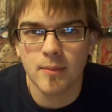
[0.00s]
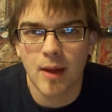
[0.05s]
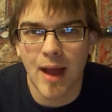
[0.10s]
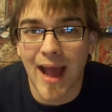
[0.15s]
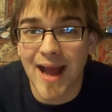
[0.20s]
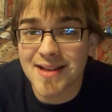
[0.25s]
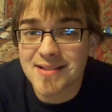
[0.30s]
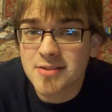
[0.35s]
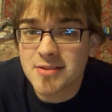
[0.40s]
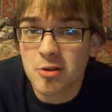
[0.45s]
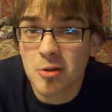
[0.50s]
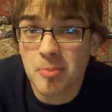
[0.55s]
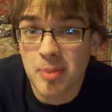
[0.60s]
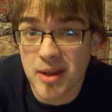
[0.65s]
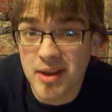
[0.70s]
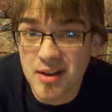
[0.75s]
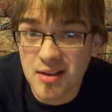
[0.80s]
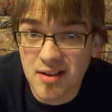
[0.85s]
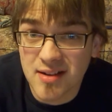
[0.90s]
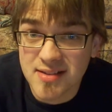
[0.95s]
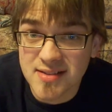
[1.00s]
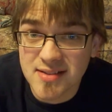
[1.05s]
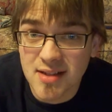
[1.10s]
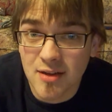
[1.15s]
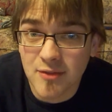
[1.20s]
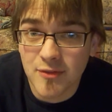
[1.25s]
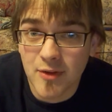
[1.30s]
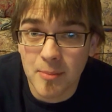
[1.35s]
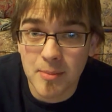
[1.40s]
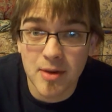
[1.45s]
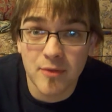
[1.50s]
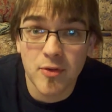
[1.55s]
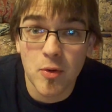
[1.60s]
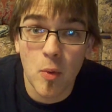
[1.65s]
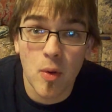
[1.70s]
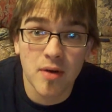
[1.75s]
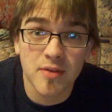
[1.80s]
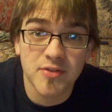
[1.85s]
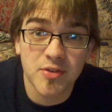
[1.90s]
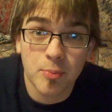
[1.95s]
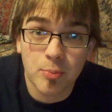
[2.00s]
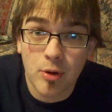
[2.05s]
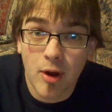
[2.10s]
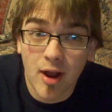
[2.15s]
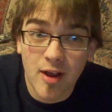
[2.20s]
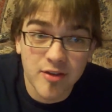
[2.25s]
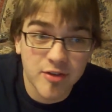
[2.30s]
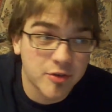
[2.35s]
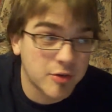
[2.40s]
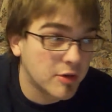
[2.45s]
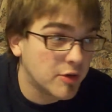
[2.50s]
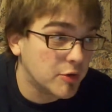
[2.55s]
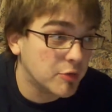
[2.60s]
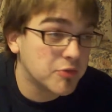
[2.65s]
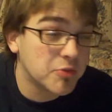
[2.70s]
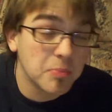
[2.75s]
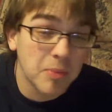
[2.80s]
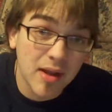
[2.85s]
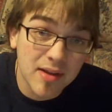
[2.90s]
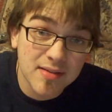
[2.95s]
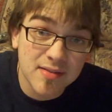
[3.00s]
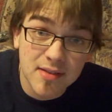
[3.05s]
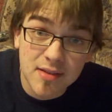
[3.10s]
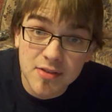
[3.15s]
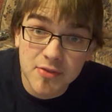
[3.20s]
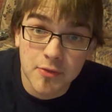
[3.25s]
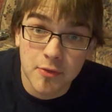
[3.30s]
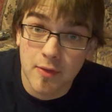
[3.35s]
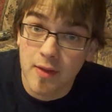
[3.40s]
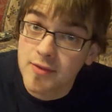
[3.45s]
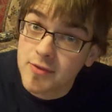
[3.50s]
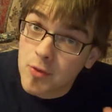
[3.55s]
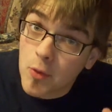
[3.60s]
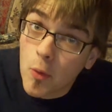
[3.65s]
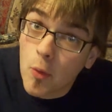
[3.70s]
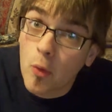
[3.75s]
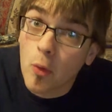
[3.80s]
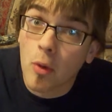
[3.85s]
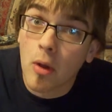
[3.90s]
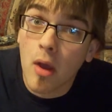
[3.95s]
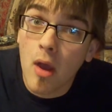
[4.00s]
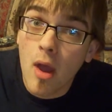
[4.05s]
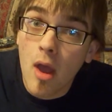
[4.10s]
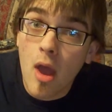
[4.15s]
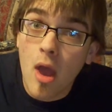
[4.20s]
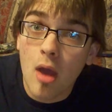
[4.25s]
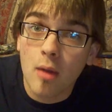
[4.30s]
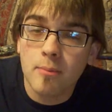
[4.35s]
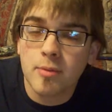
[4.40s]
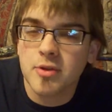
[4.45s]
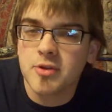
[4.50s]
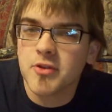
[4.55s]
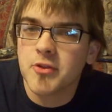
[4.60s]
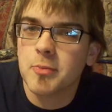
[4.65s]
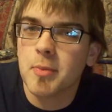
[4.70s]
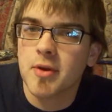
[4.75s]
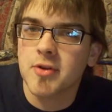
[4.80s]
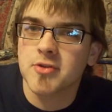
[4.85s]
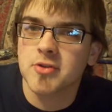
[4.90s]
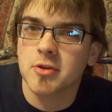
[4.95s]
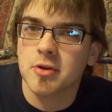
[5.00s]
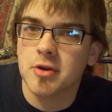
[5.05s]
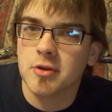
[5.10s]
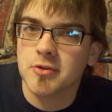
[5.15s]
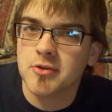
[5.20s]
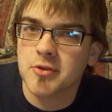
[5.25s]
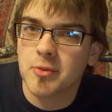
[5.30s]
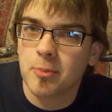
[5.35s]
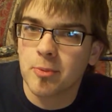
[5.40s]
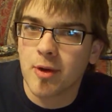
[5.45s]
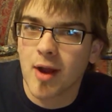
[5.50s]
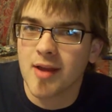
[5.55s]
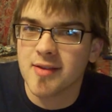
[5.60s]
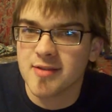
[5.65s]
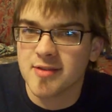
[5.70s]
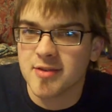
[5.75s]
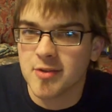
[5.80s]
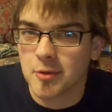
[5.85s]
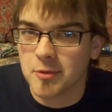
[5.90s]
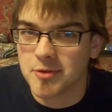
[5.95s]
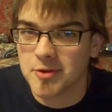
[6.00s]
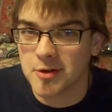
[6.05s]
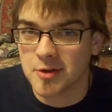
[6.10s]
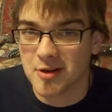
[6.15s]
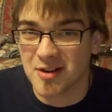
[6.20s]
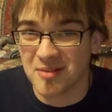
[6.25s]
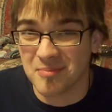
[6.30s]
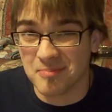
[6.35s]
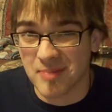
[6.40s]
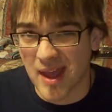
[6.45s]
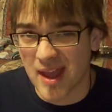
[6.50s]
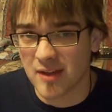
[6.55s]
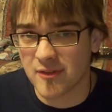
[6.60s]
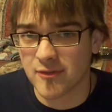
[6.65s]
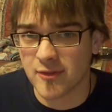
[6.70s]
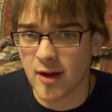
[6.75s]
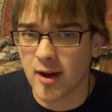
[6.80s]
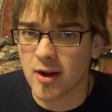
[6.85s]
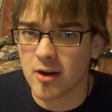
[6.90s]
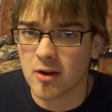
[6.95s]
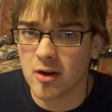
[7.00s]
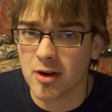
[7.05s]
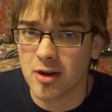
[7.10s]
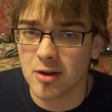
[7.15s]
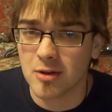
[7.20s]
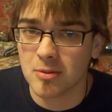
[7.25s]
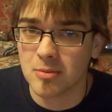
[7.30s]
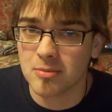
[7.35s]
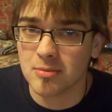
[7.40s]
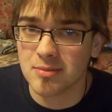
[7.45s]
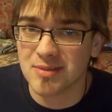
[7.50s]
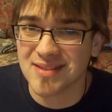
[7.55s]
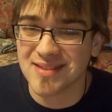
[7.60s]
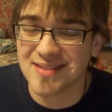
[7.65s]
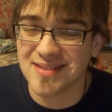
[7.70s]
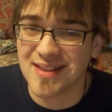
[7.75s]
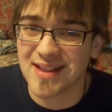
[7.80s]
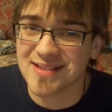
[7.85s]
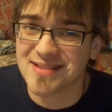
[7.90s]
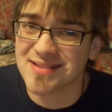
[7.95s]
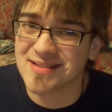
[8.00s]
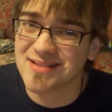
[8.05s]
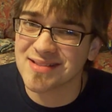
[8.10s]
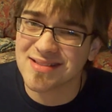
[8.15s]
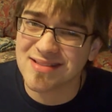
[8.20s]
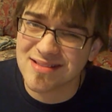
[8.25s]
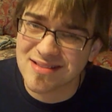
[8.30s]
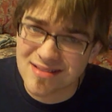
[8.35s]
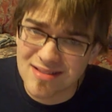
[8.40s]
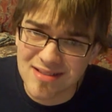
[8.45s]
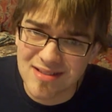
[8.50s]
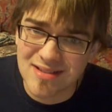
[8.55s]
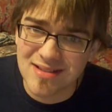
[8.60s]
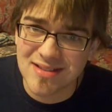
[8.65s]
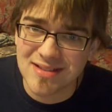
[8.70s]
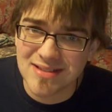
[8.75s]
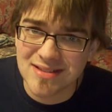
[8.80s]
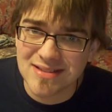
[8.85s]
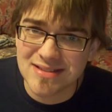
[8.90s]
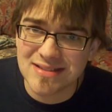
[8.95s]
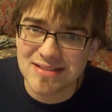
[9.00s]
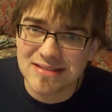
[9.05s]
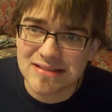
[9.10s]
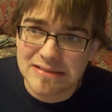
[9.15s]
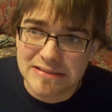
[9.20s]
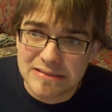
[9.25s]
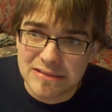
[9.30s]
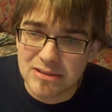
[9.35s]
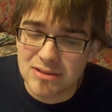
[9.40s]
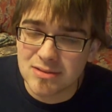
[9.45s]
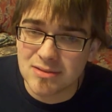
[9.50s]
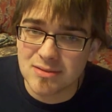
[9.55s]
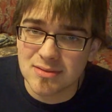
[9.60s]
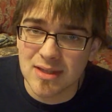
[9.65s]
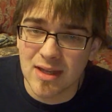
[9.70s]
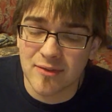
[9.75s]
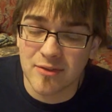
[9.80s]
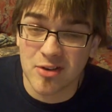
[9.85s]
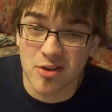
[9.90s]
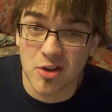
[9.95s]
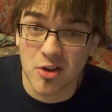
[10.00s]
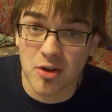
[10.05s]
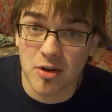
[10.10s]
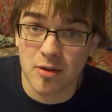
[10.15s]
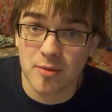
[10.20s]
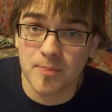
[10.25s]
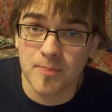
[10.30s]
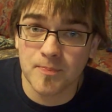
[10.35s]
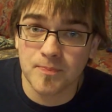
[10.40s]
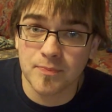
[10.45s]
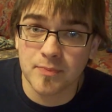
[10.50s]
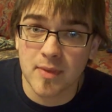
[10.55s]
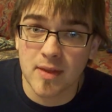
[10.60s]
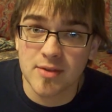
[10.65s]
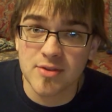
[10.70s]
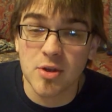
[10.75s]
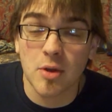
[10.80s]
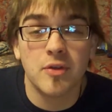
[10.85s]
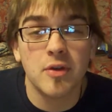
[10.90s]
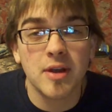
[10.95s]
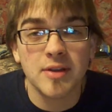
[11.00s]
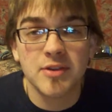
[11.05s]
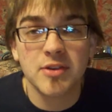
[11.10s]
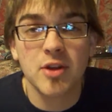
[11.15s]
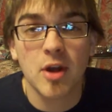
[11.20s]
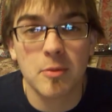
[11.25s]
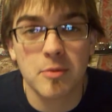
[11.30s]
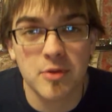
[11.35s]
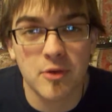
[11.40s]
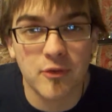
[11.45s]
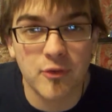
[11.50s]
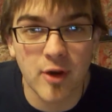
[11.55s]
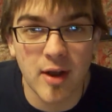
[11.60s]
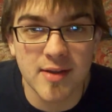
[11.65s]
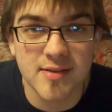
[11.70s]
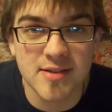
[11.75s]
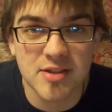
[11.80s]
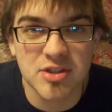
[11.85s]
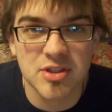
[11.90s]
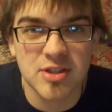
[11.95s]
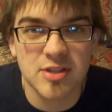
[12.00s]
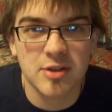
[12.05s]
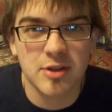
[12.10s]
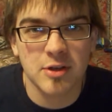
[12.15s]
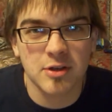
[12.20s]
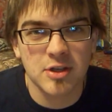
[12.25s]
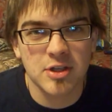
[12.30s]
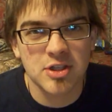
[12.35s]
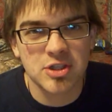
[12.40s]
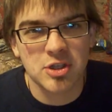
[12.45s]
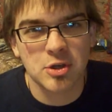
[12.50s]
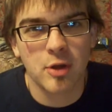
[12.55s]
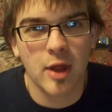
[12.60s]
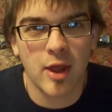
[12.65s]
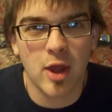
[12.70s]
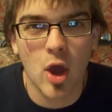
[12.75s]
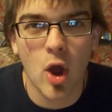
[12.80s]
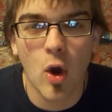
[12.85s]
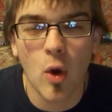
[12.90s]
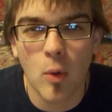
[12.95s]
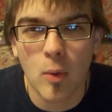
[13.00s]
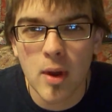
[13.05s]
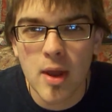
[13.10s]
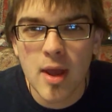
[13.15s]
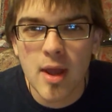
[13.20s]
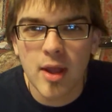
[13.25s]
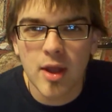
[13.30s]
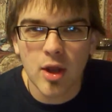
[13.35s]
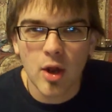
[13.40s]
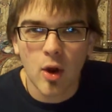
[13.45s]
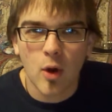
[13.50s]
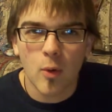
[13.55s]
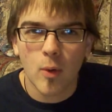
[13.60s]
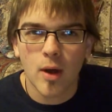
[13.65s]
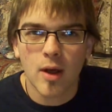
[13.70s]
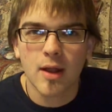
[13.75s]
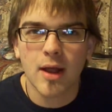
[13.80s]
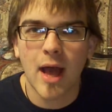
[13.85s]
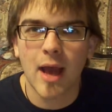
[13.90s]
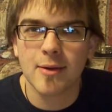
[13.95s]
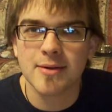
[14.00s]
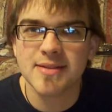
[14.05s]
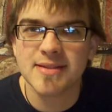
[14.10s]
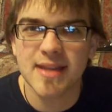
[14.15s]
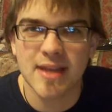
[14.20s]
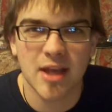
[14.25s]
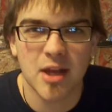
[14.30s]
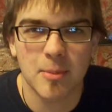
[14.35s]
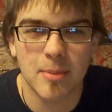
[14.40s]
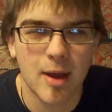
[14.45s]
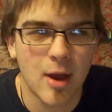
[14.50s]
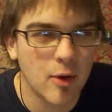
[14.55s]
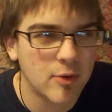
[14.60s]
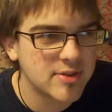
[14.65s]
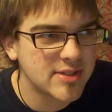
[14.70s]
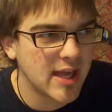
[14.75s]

ask their opinion on stuff. I mean, if you want to surprise her and do some nice things for her, that's cool. But just make sure your surprises don't turn on backfire on you. That's never good. So if you get to talk with your friends and you're like, oh, well, I was thinking about